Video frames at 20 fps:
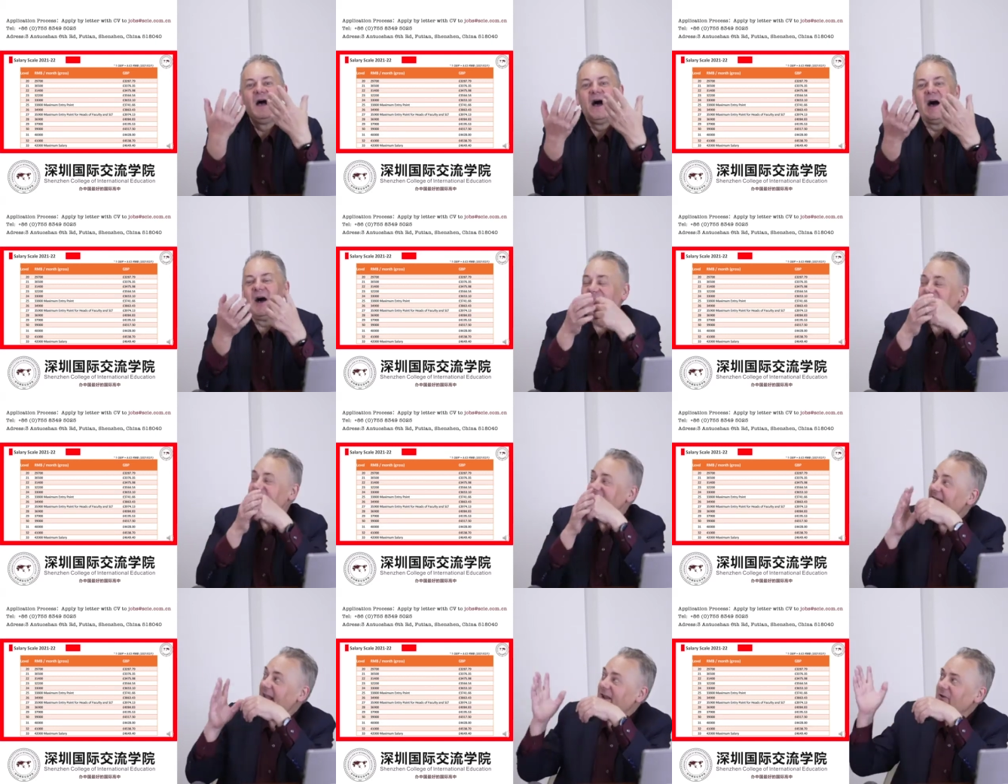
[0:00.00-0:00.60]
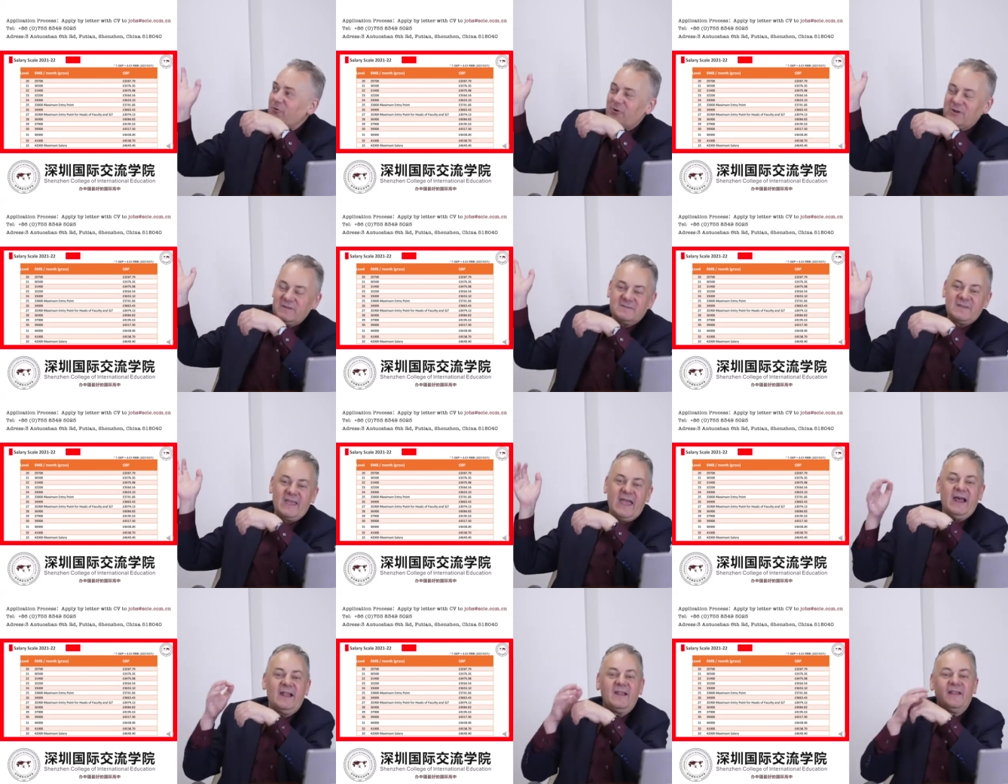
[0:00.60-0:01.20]
Our salary
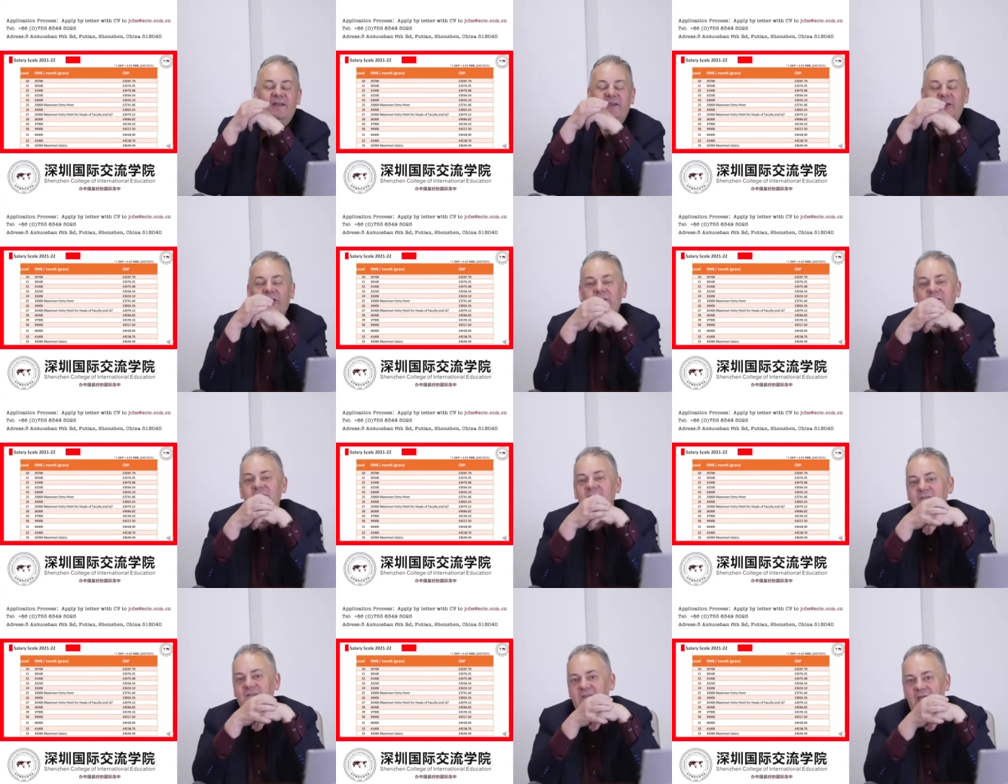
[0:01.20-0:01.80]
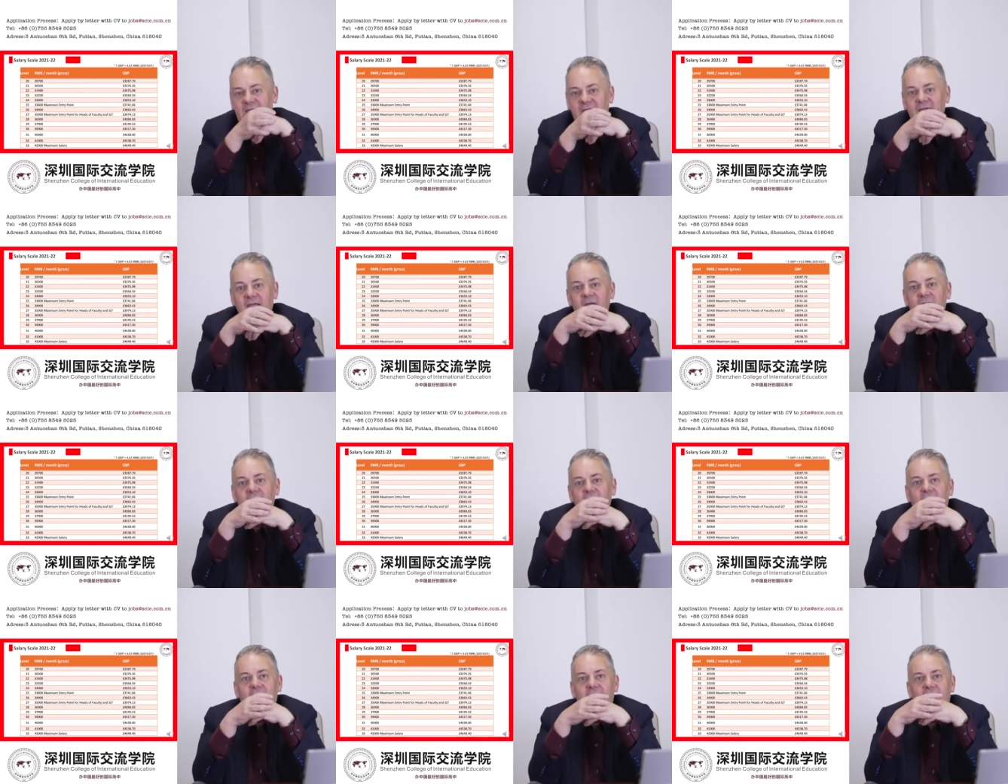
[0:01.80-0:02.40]
scale that you can see.
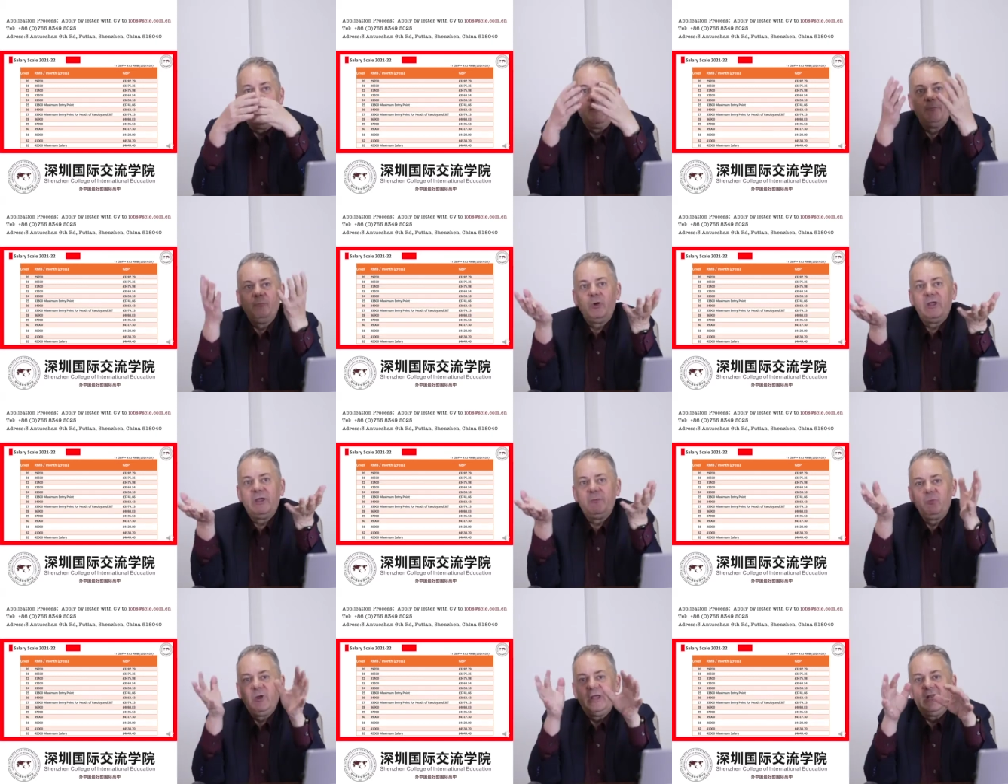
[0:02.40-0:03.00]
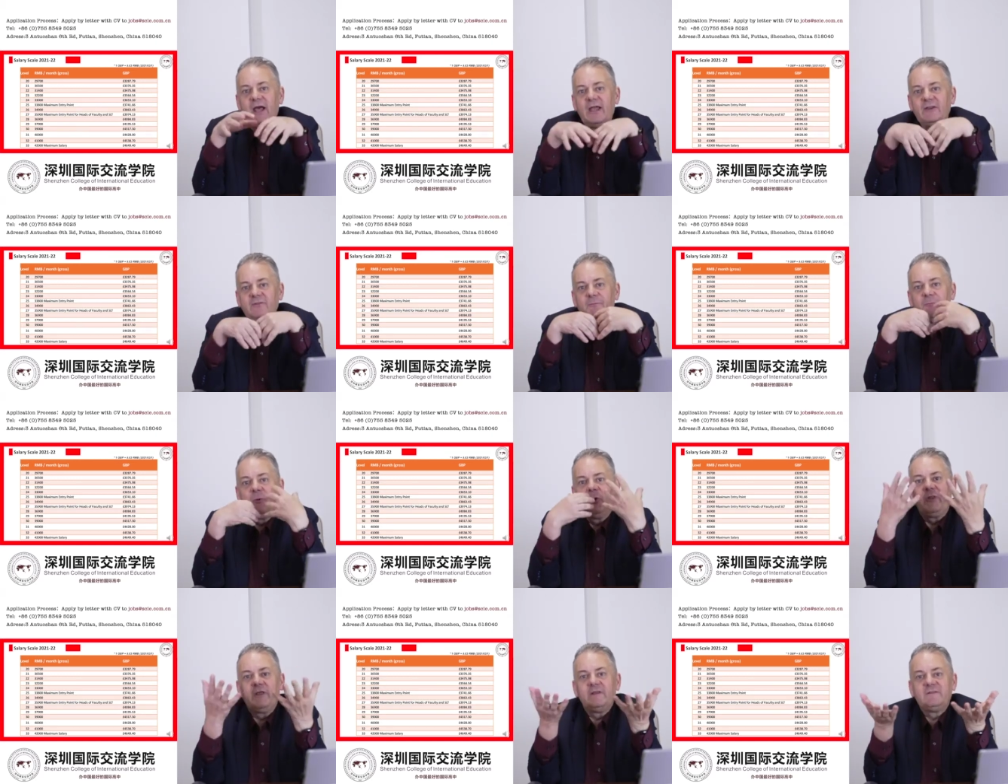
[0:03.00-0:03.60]
We like to
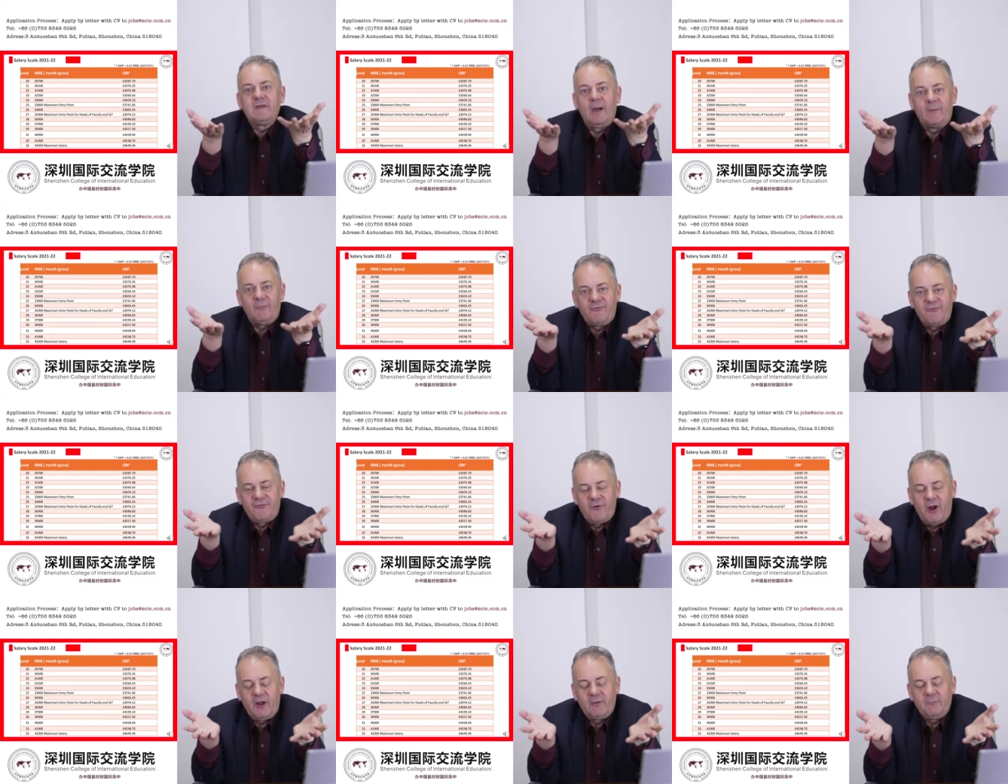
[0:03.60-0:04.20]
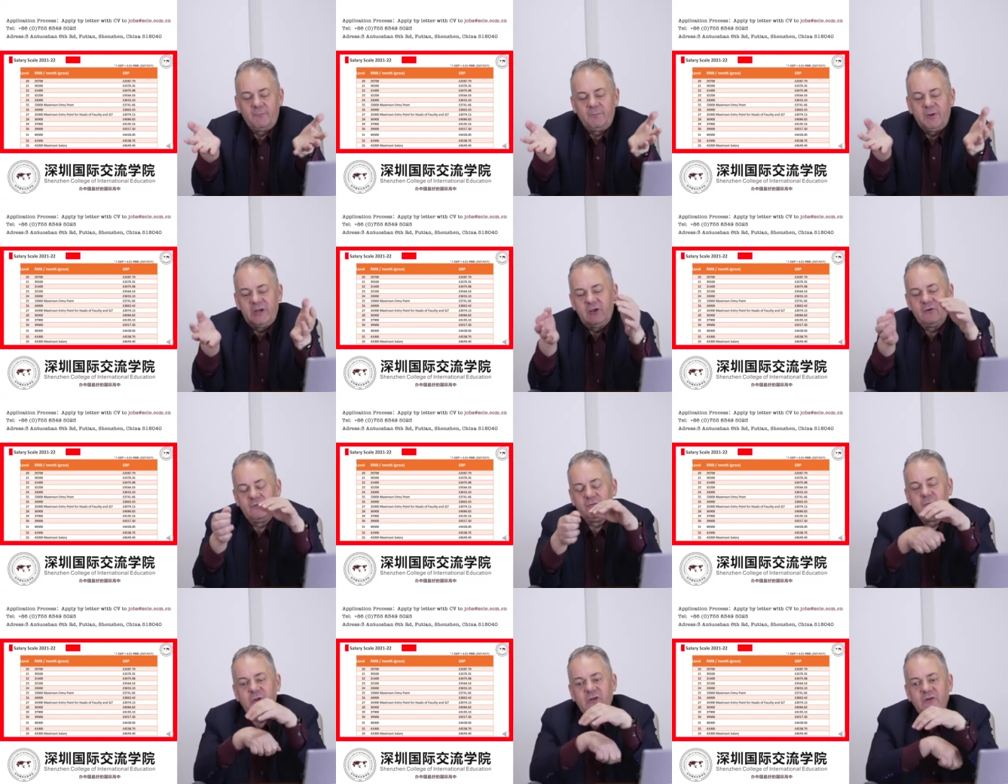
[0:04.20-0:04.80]
put this up front
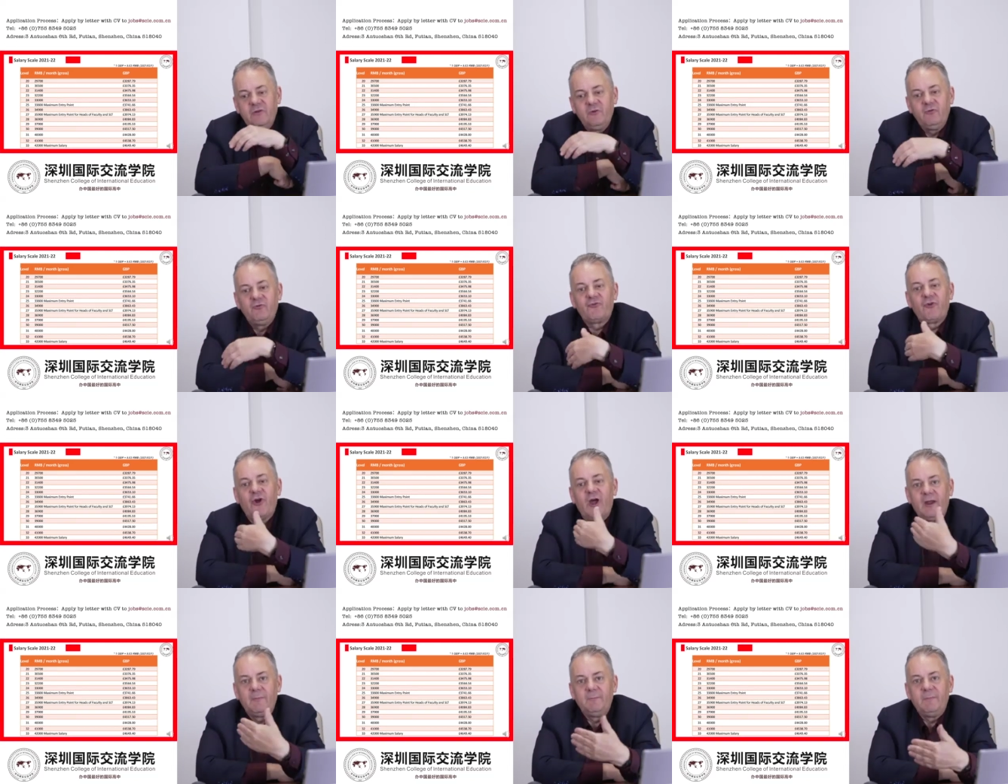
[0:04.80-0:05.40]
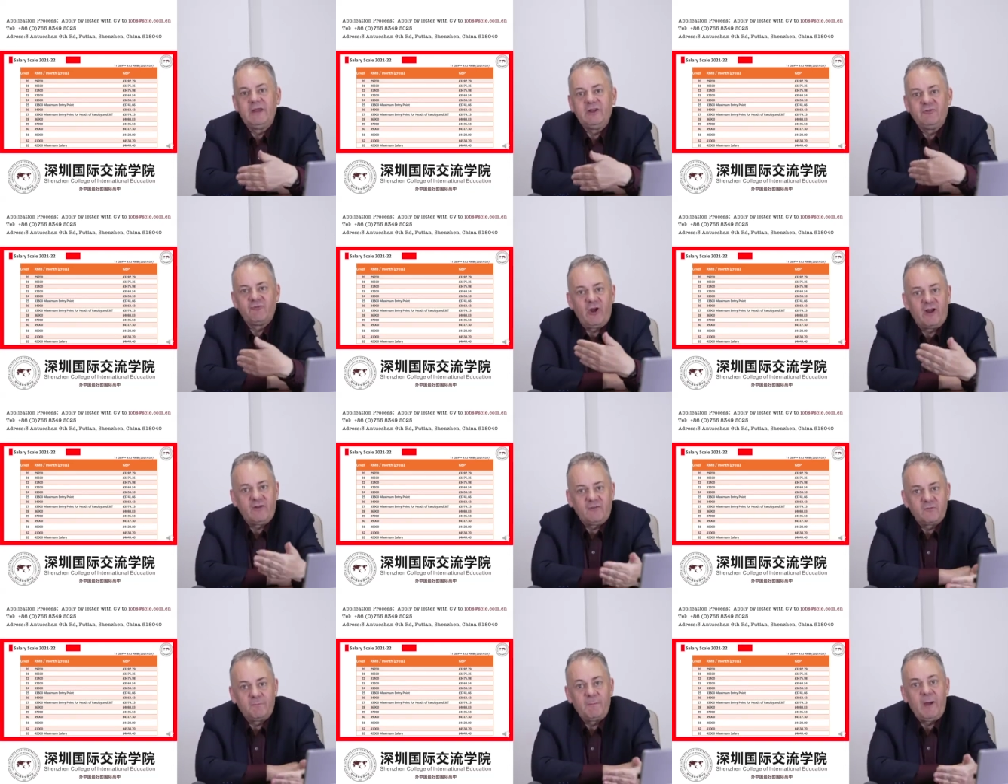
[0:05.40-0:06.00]
because we do try and be
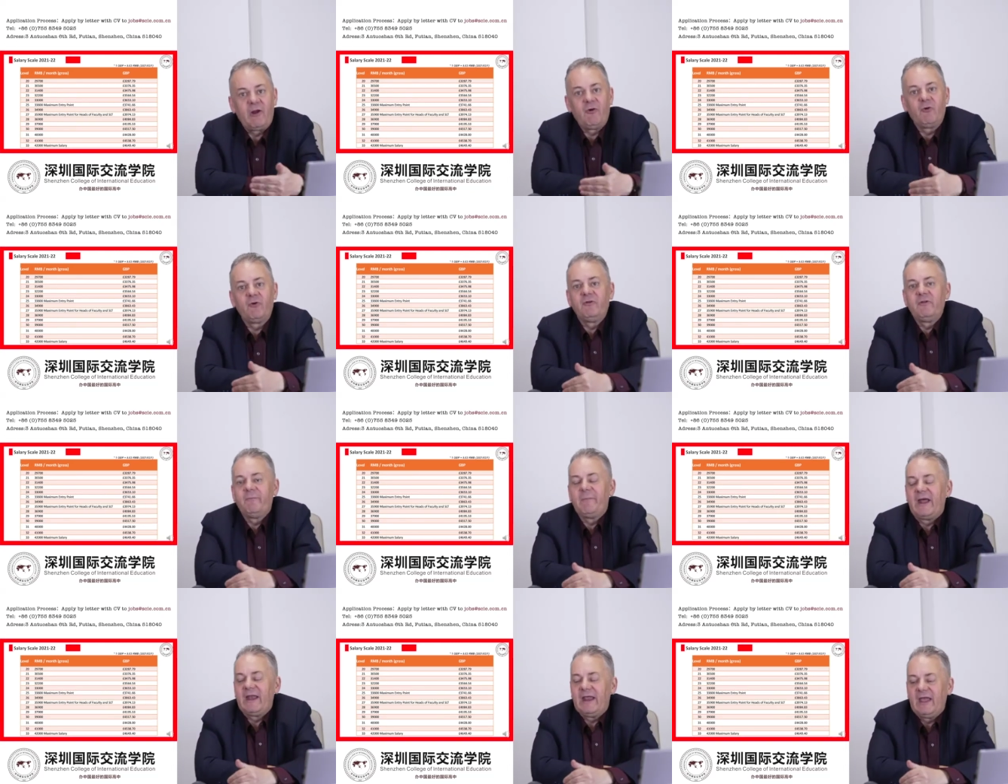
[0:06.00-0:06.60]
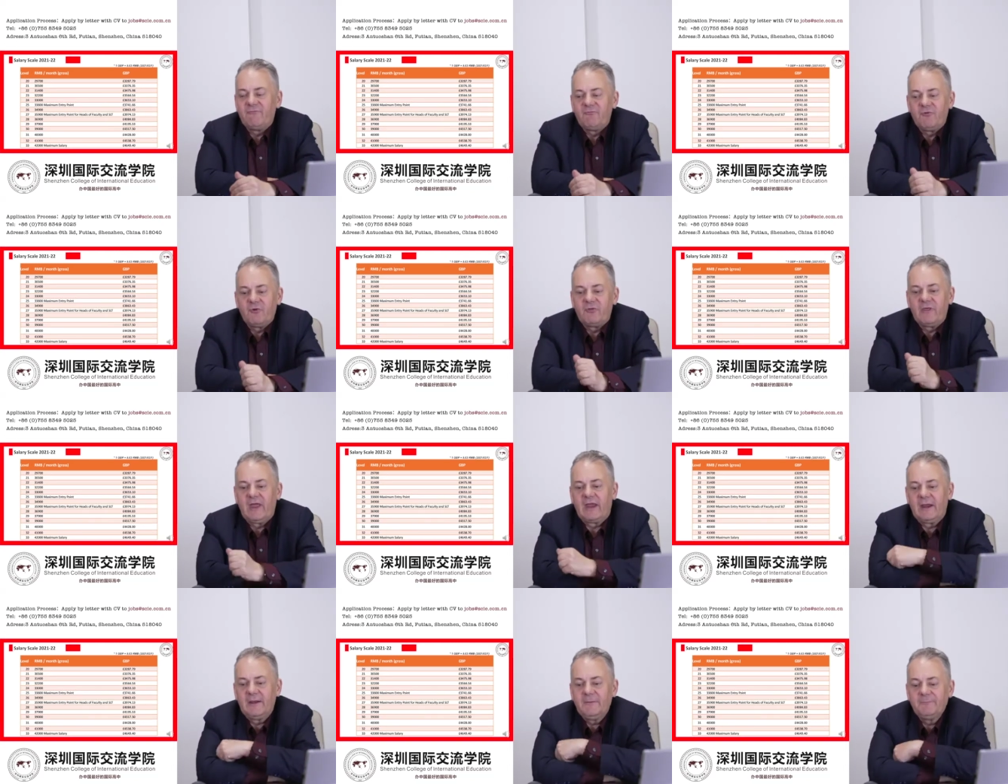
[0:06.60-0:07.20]
transparent about
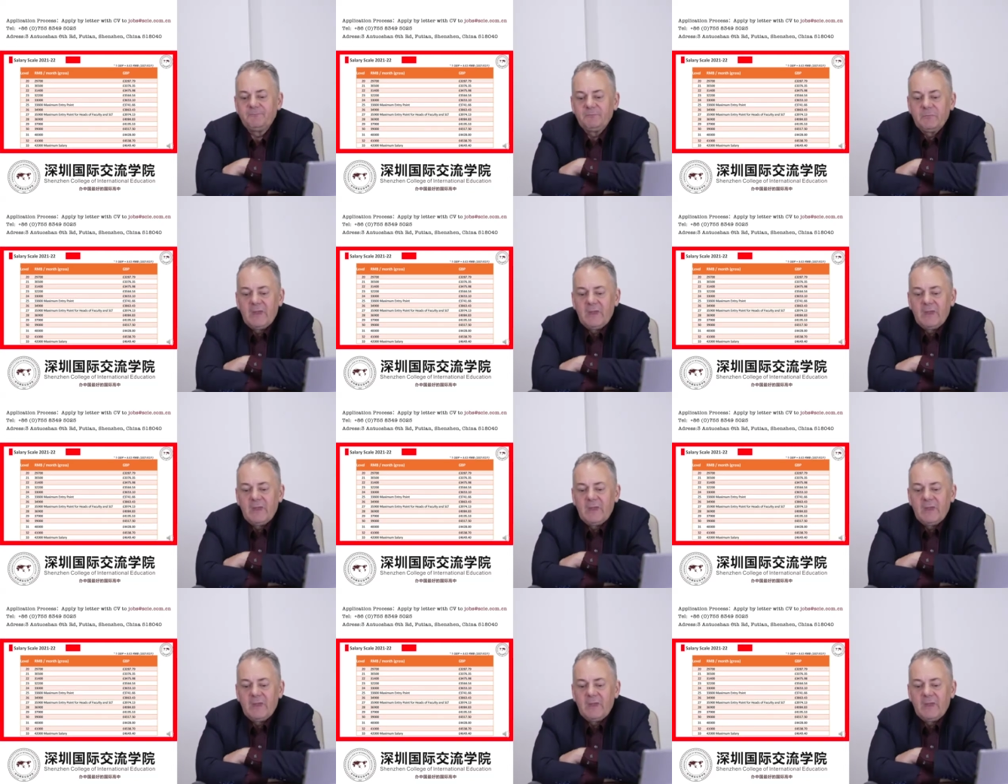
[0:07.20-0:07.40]
everything.